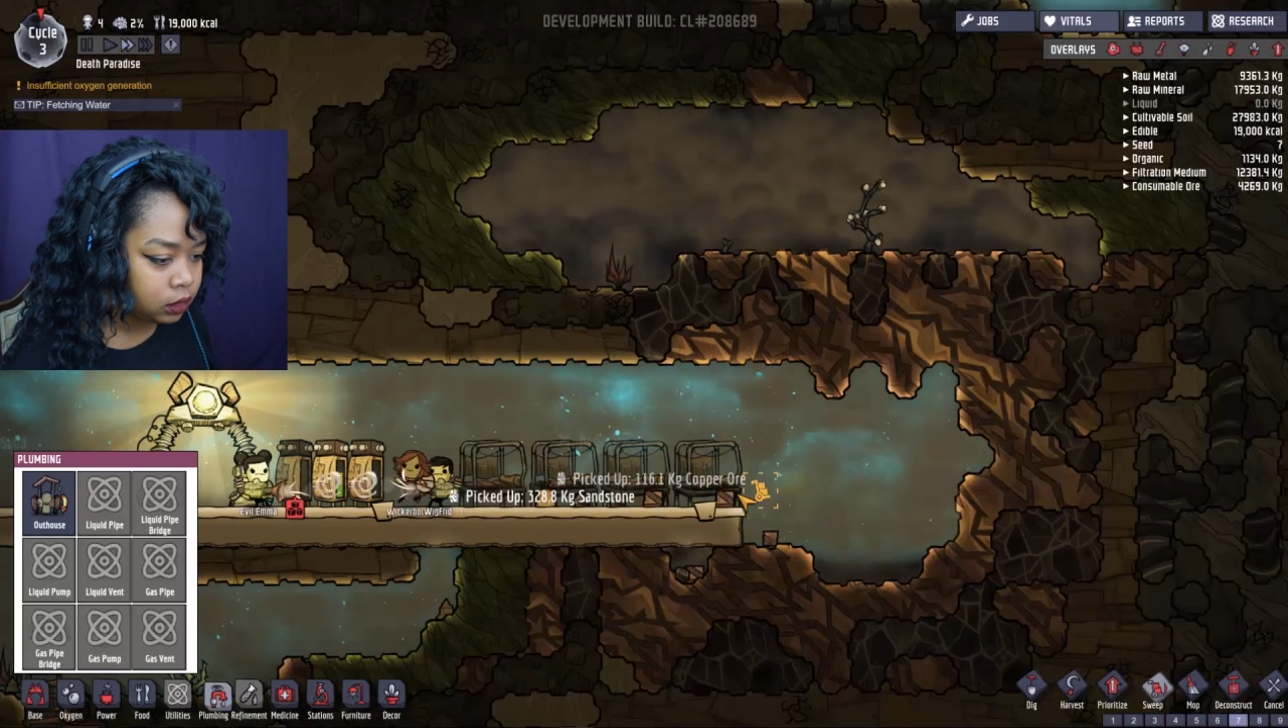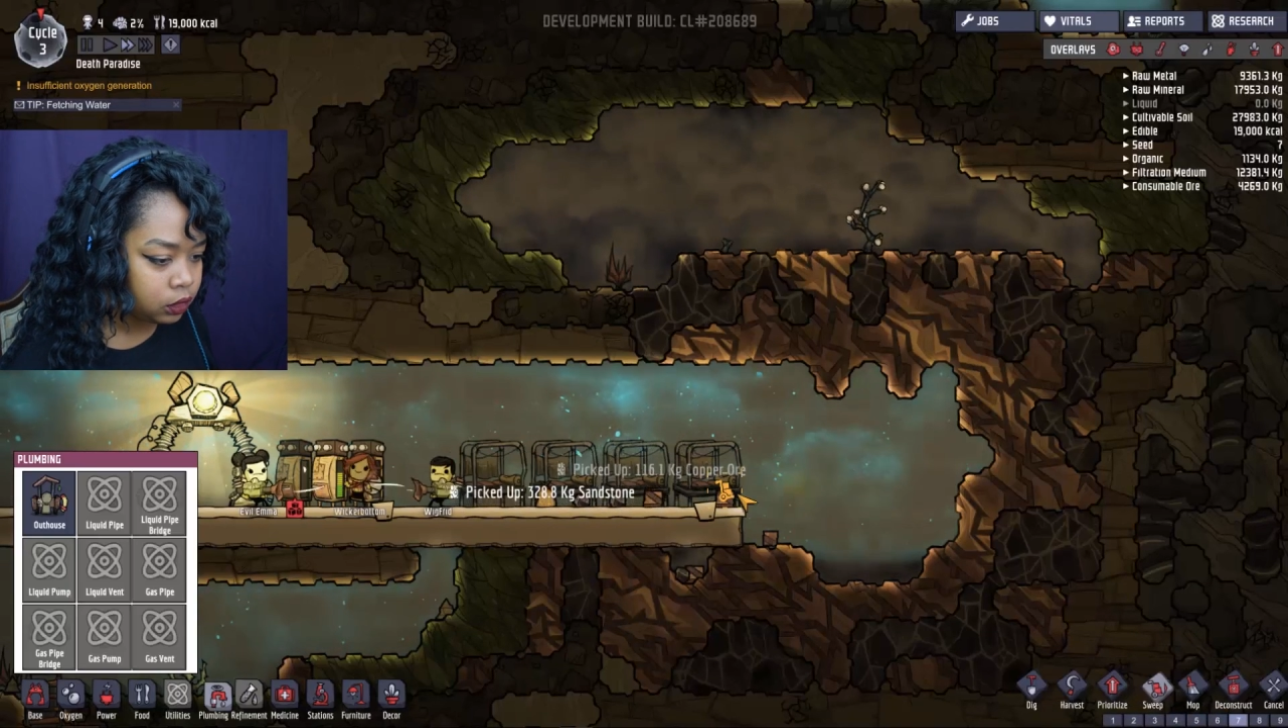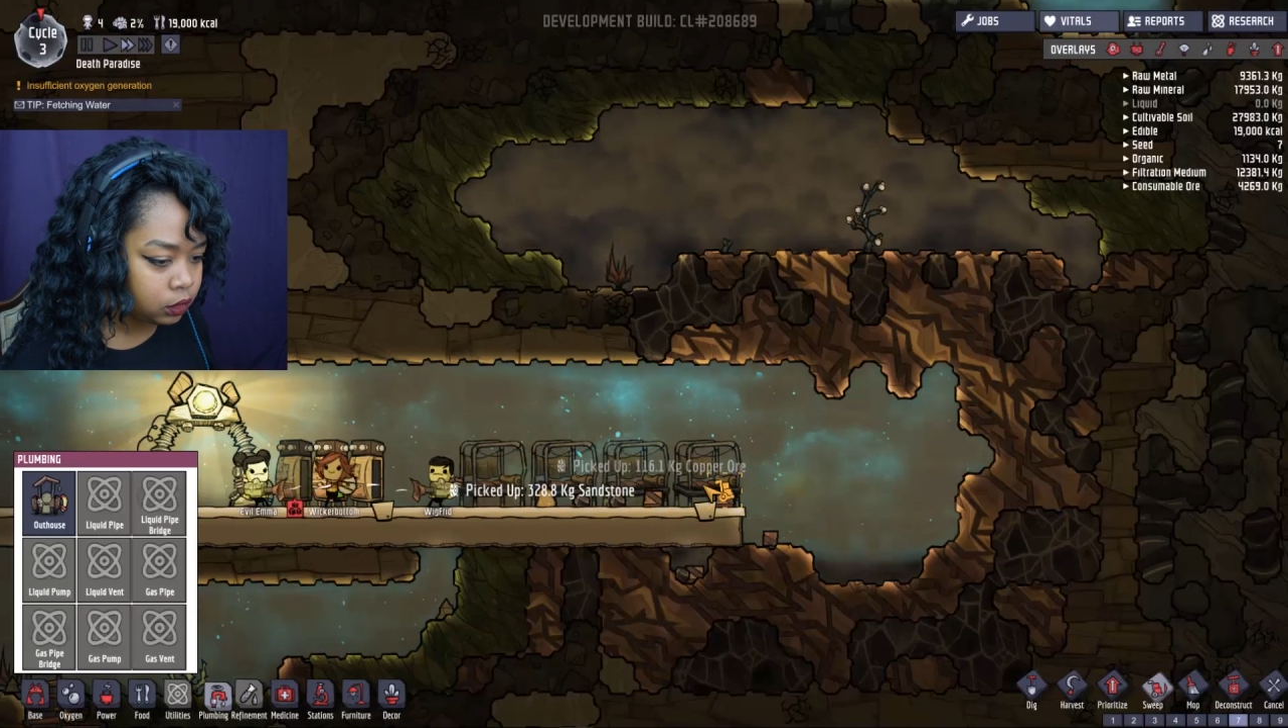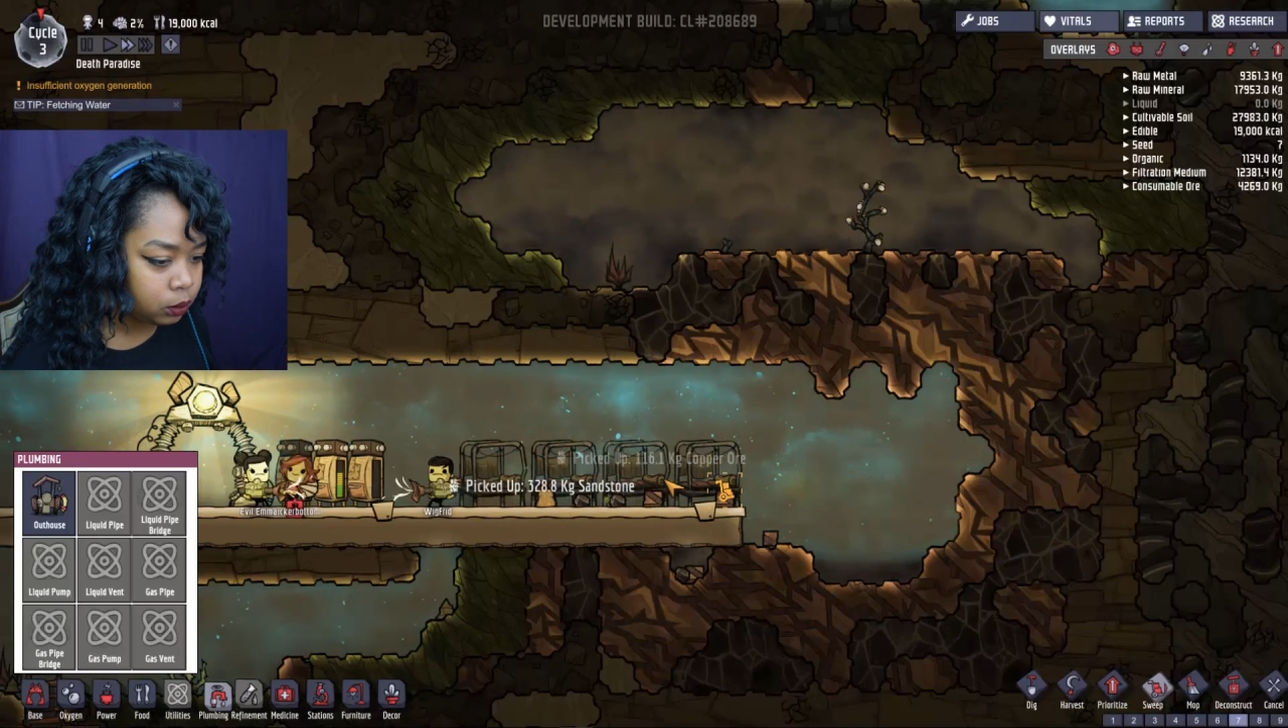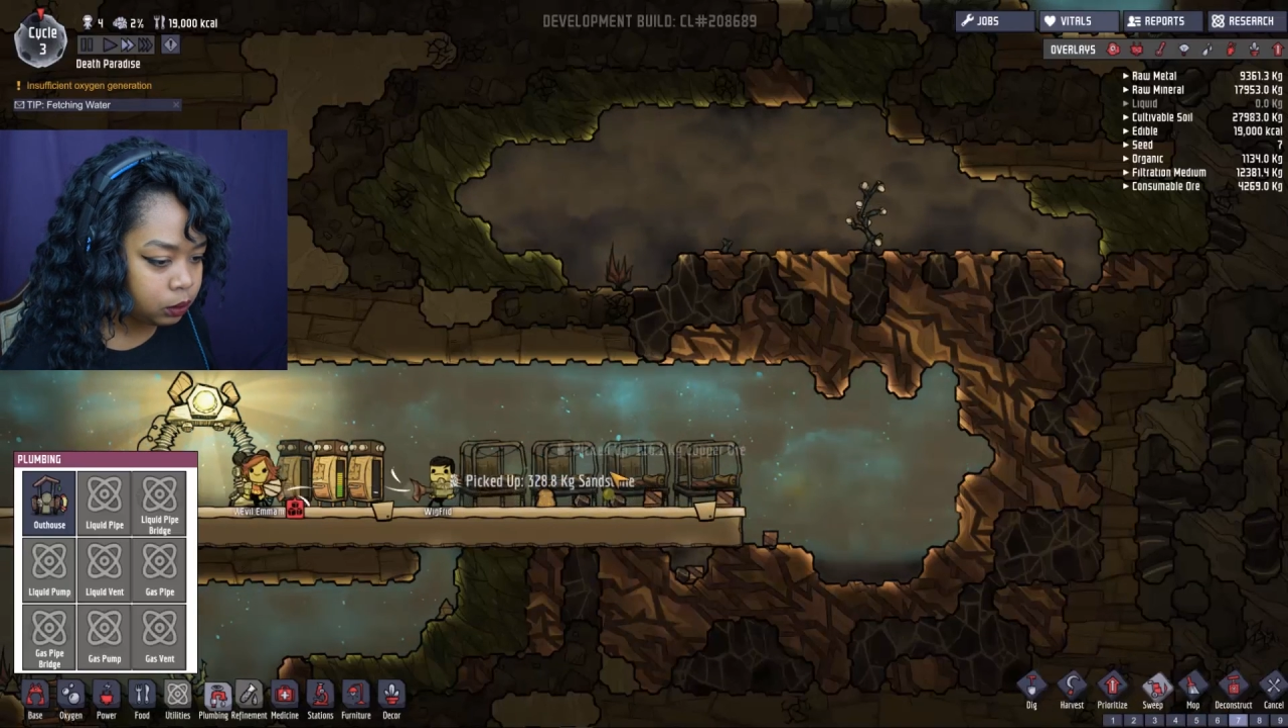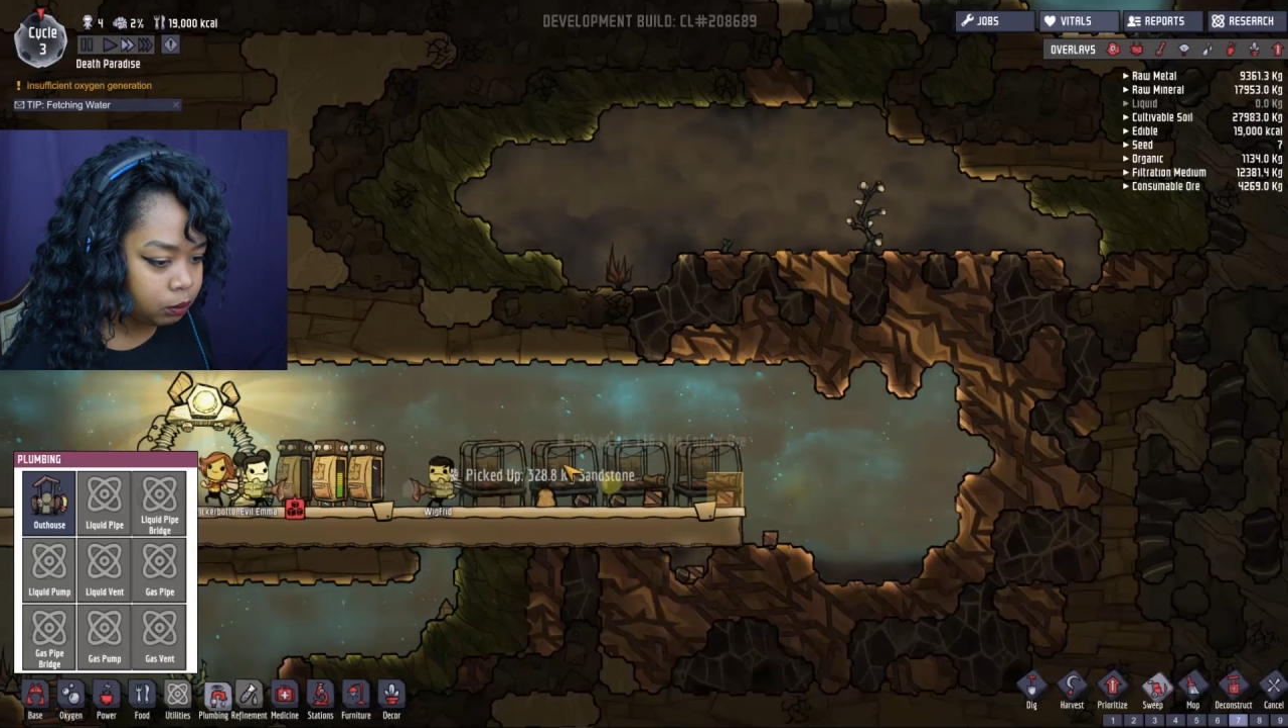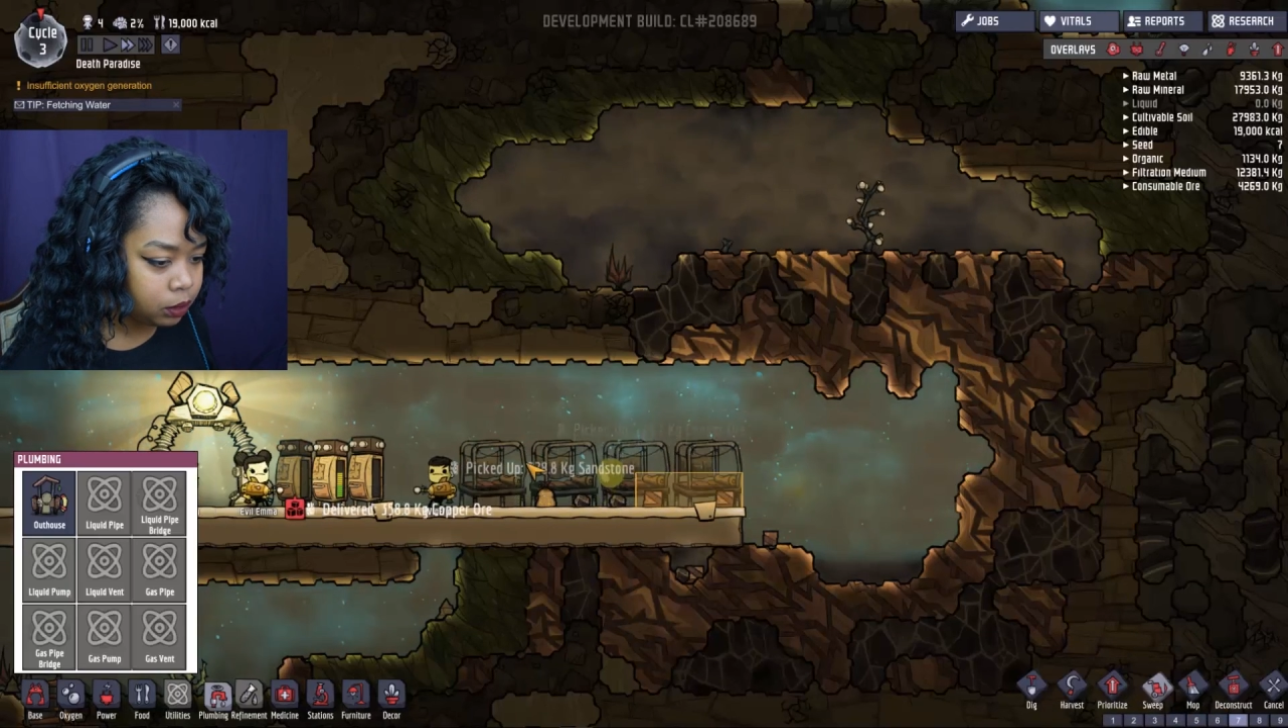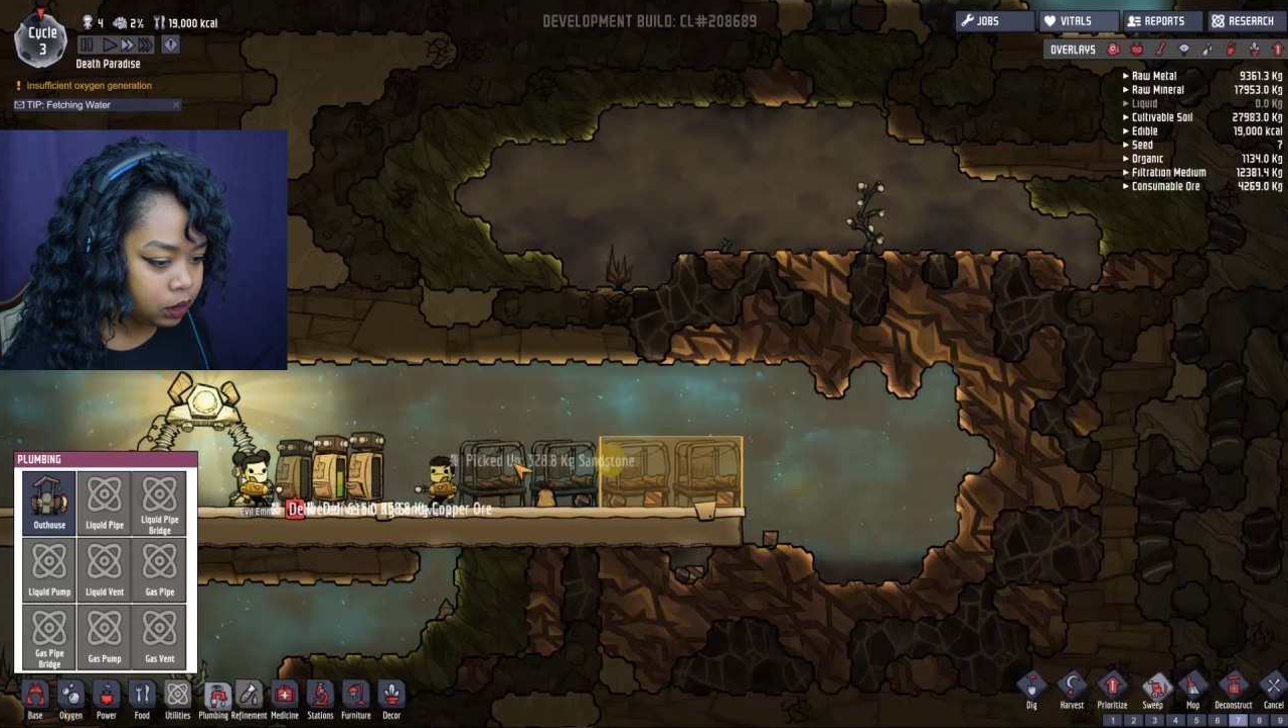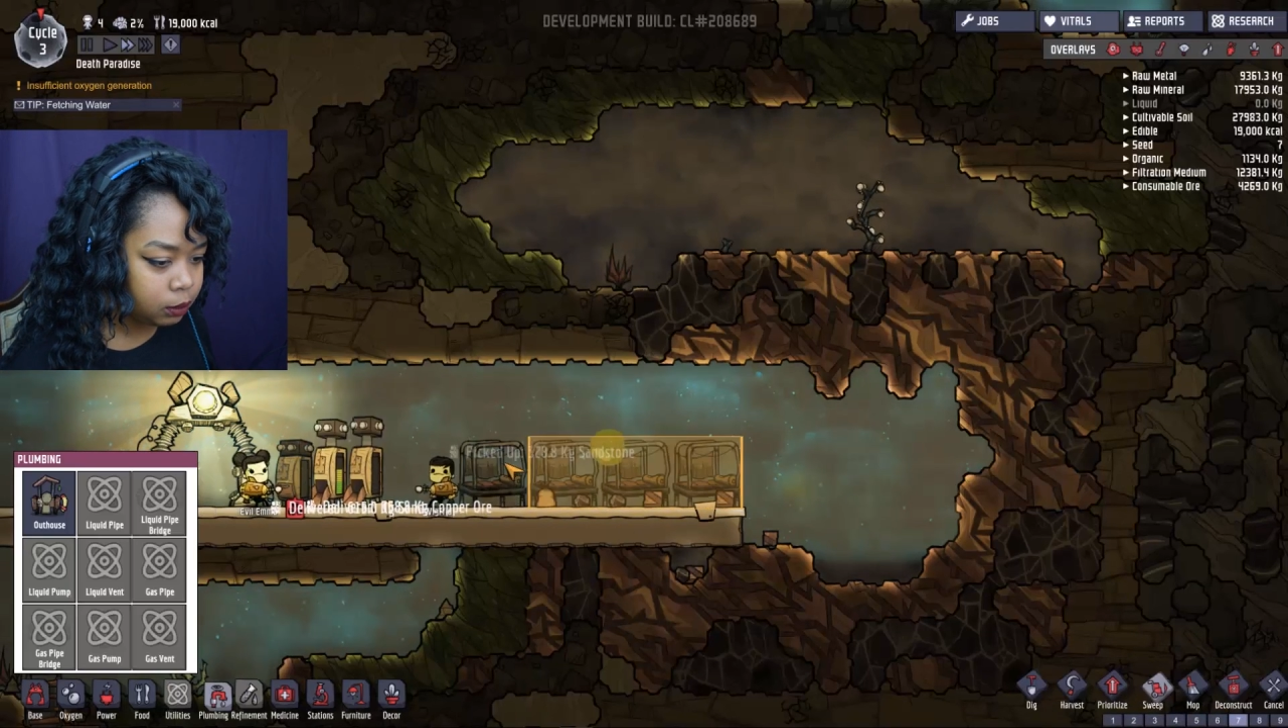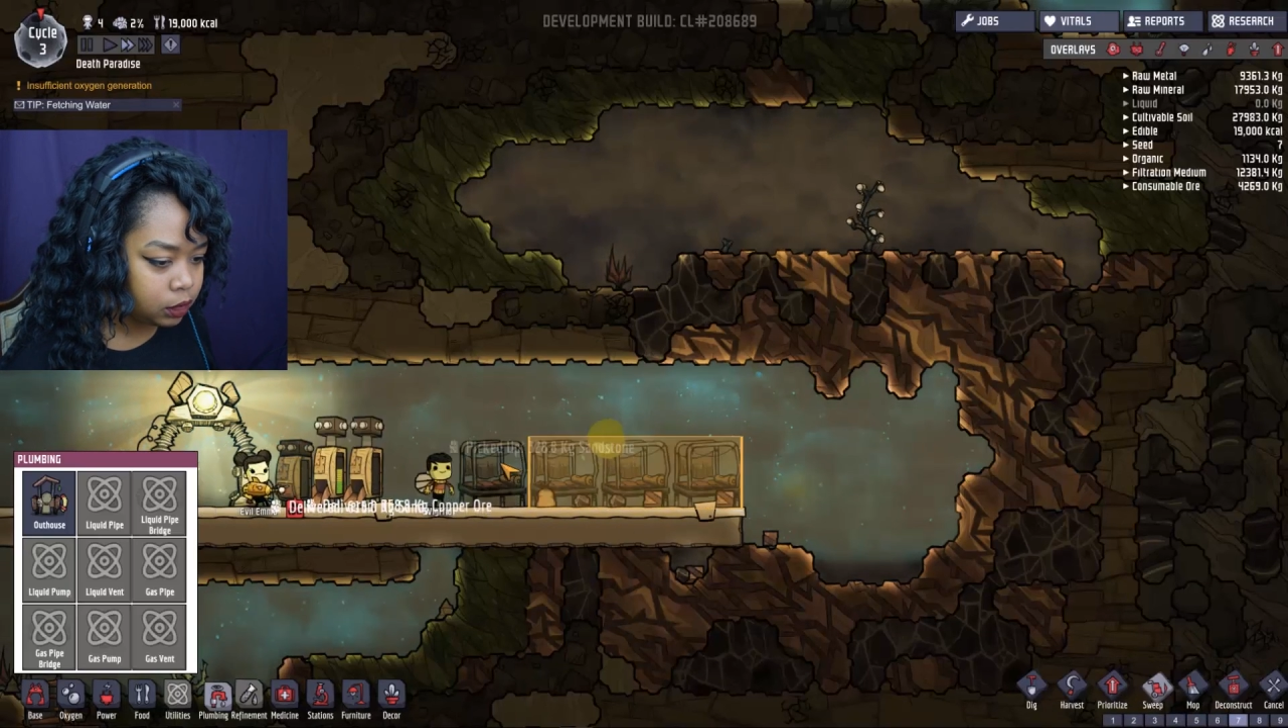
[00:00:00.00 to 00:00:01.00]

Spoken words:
to sweep the